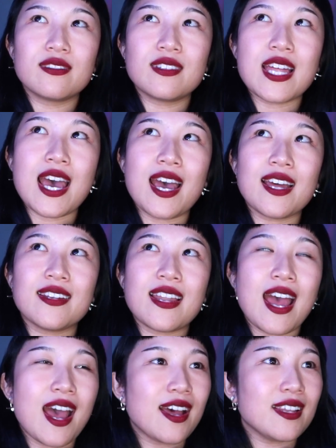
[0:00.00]
that
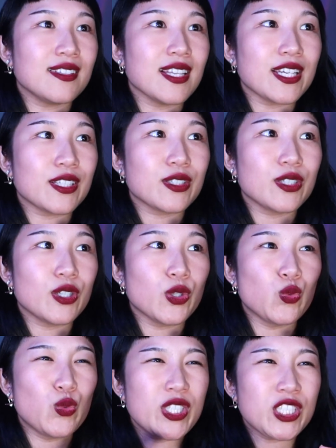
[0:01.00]
had like
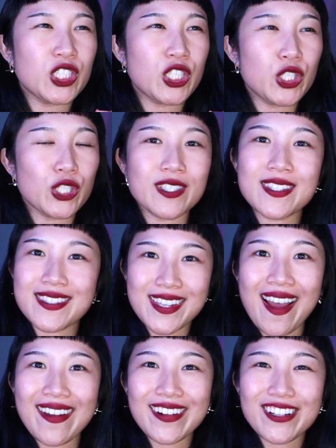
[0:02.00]
really good
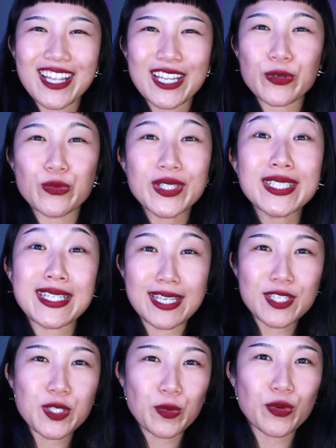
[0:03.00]
style, like really
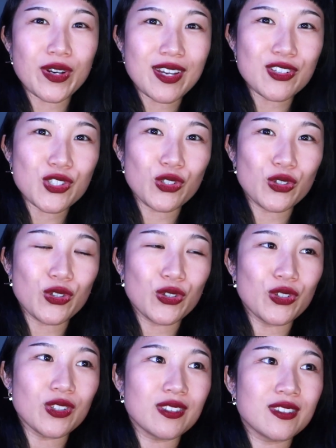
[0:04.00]

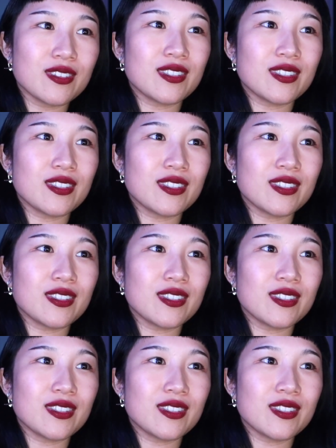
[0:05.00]
inspirational